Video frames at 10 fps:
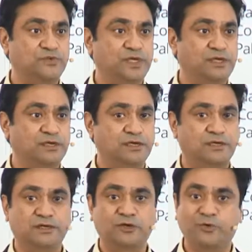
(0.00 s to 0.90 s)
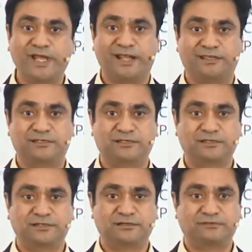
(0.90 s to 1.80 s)
we good at
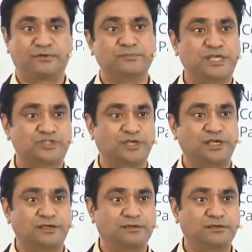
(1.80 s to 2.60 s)
from yesterday?